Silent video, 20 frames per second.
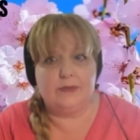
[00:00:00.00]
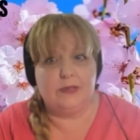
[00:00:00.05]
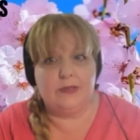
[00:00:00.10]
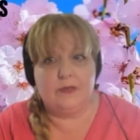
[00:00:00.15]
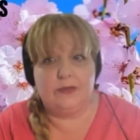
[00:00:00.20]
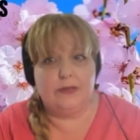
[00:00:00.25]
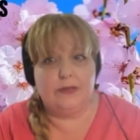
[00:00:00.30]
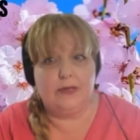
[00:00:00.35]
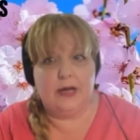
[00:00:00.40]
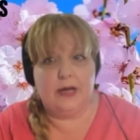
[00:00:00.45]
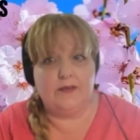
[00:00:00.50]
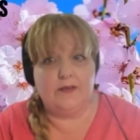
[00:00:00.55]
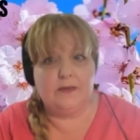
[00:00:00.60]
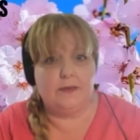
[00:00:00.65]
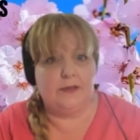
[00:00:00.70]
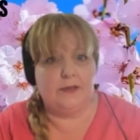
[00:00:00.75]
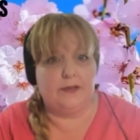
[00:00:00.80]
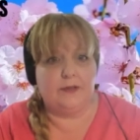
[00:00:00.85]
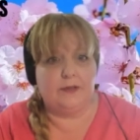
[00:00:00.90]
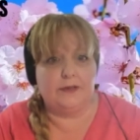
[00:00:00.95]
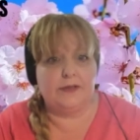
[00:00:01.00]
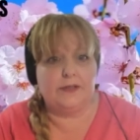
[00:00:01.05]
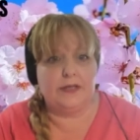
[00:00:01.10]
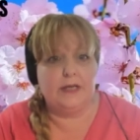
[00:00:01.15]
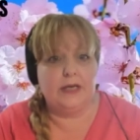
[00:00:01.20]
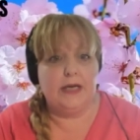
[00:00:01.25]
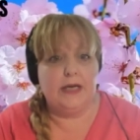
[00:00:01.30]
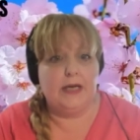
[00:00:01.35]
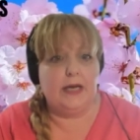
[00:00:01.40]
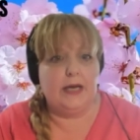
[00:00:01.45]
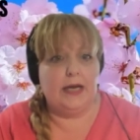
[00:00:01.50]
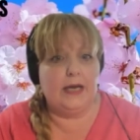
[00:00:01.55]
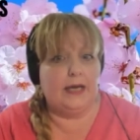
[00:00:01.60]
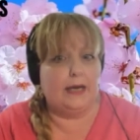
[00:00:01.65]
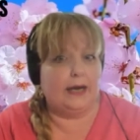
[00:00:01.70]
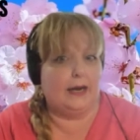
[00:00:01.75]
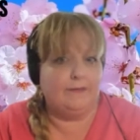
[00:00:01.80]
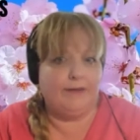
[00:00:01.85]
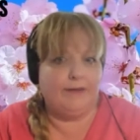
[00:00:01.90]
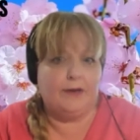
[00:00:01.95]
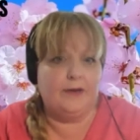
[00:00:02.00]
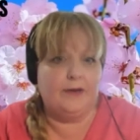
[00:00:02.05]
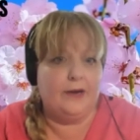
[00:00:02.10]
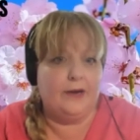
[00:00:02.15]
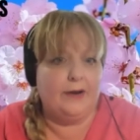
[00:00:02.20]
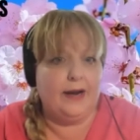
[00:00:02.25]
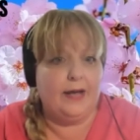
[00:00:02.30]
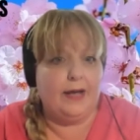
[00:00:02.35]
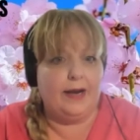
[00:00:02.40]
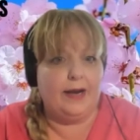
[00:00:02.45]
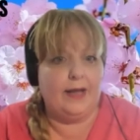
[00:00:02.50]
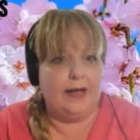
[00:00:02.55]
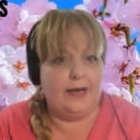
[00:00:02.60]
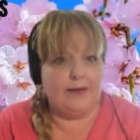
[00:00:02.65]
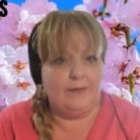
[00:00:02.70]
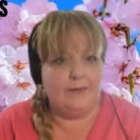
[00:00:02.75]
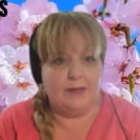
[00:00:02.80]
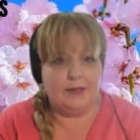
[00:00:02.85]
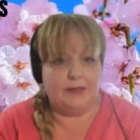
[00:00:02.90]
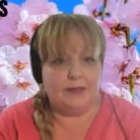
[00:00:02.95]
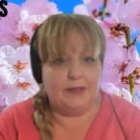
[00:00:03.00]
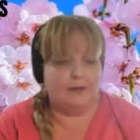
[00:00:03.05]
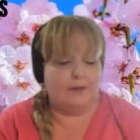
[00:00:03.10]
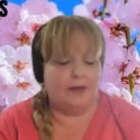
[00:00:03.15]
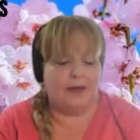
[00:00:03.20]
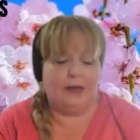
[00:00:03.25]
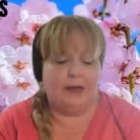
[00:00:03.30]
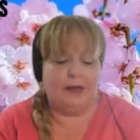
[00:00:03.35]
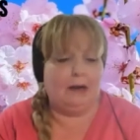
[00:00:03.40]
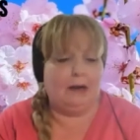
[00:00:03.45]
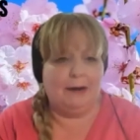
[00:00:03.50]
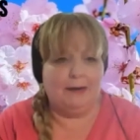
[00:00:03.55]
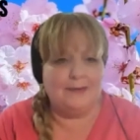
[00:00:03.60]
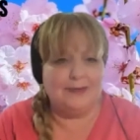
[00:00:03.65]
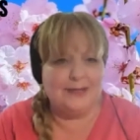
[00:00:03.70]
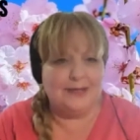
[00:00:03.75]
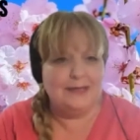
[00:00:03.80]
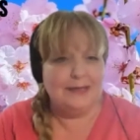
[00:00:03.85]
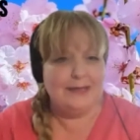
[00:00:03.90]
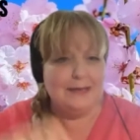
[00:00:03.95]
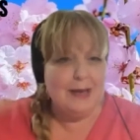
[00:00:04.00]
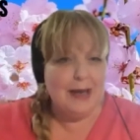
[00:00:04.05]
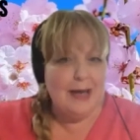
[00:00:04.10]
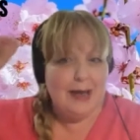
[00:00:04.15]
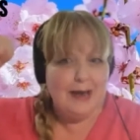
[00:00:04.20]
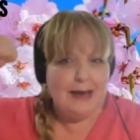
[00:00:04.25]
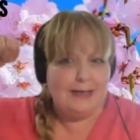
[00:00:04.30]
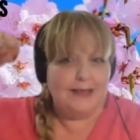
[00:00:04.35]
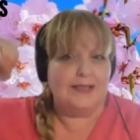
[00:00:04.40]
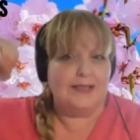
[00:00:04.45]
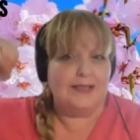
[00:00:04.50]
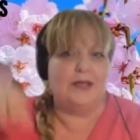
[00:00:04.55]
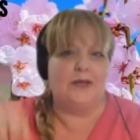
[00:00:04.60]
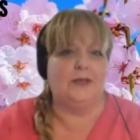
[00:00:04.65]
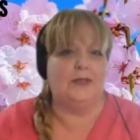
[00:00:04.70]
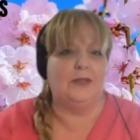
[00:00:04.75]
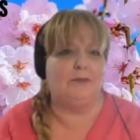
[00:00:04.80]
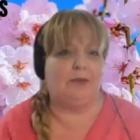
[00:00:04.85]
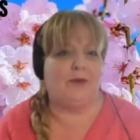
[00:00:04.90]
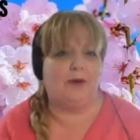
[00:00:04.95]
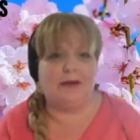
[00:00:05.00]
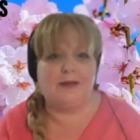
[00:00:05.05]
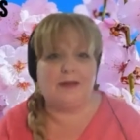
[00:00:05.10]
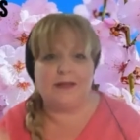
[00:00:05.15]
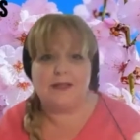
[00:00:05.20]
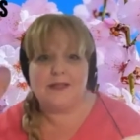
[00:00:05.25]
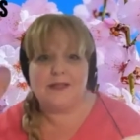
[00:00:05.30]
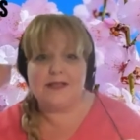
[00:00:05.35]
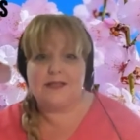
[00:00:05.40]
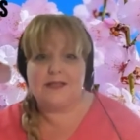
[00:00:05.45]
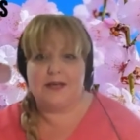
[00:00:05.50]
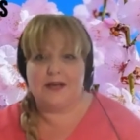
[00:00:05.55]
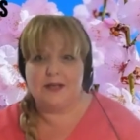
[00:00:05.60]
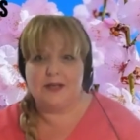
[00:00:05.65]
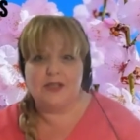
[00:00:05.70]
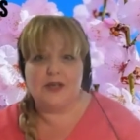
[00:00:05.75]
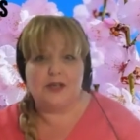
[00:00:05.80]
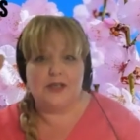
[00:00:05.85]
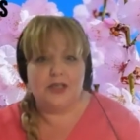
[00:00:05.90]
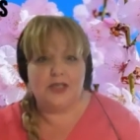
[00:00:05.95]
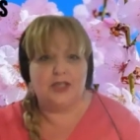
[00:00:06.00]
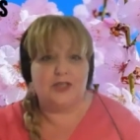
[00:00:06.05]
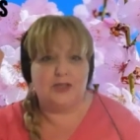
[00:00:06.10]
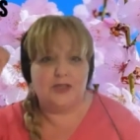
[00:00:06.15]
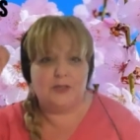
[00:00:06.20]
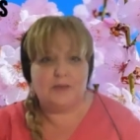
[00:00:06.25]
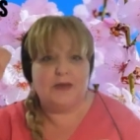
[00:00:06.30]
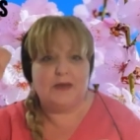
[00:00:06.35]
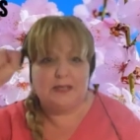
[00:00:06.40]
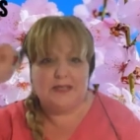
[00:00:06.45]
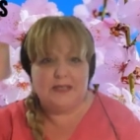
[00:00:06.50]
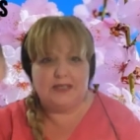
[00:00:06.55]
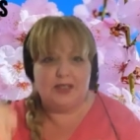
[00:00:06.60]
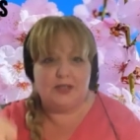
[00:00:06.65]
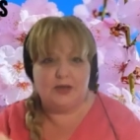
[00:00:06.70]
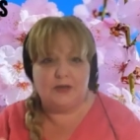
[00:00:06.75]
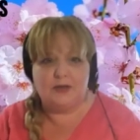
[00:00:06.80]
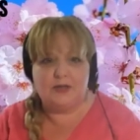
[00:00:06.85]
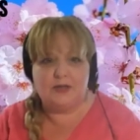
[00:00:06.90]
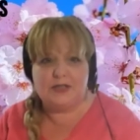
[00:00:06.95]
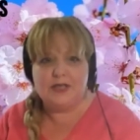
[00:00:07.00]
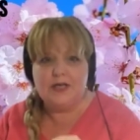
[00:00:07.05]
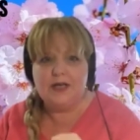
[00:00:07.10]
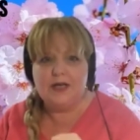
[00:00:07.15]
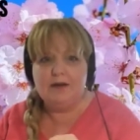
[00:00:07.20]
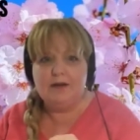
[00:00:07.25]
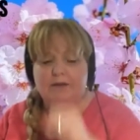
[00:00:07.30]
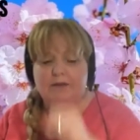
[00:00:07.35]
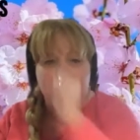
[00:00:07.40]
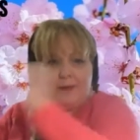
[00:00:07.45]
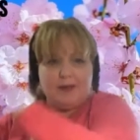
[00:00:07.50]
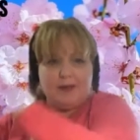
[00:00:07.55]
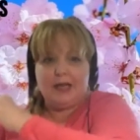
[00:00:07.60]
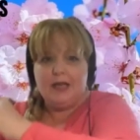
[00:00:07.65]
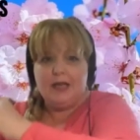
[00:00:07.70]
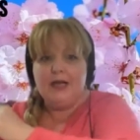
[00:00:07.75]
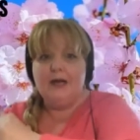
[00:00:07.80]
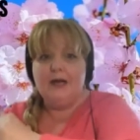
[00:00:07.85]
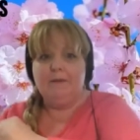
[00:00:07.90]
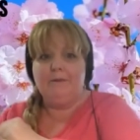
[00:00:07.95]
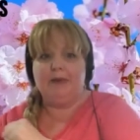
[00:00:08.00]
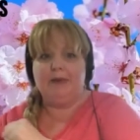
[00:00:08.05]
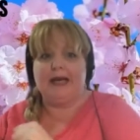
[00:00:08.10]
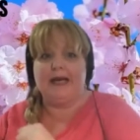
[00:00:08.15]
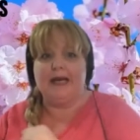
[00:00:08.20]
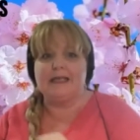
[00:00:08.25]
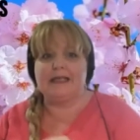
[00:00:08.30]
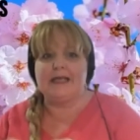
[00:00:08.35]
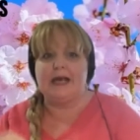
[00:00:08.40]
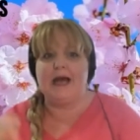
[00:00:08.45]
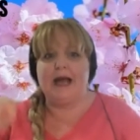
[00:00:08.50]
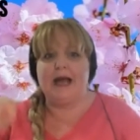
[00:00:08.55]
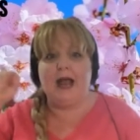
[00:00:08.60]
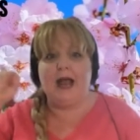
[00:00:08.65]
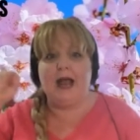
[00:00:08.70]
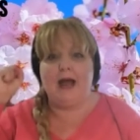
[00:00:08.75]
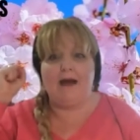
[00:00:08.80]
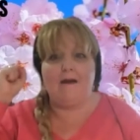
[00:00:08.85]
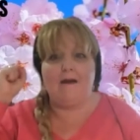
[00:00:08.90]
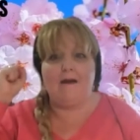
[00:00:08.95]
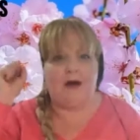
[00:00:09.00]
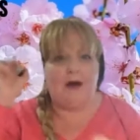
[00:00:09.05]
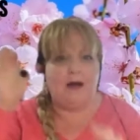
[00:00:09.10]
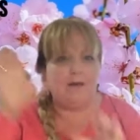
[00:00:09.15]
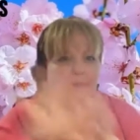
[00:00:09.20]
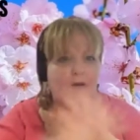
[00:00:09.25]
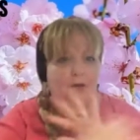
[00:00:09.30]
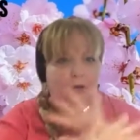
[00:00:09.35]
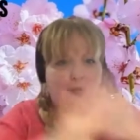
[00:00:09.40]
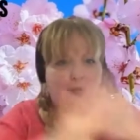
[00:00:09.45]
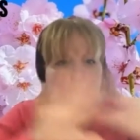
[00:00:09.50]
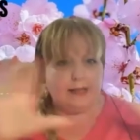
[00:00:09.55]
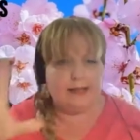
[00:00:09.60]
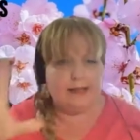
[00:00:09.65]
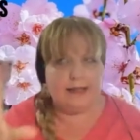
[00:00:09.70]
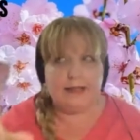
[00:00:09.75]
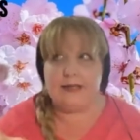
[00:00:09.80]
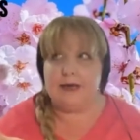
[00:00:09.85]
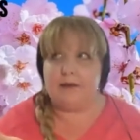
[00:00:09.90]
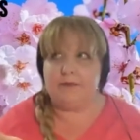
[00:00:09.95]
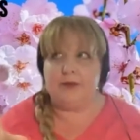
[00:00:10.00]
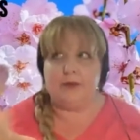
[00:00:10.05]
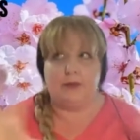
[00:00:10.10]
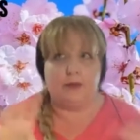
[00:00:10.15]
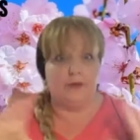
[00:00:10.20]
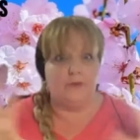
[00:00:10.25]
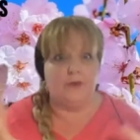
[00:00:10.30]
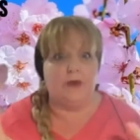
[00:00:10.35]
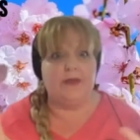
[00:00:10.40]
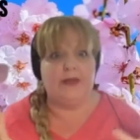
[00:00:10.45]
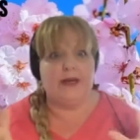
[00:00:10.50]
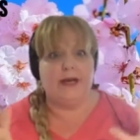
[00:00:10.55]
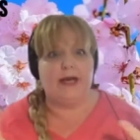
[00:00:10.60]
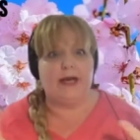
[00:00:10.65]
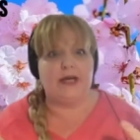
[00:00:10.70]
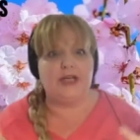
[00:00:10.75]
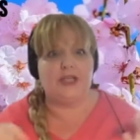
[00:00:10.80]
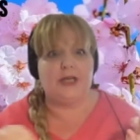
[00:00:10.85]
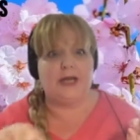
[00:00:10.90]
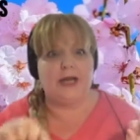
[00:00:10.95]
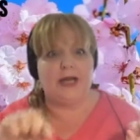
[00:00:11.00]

we couldn't have spinners. And I figured yeah. out how to animate them. And I was like, yay, it's the only product that sells on Teachers Pay Teachers for me because I have, I'm, I think I'm the only one that actually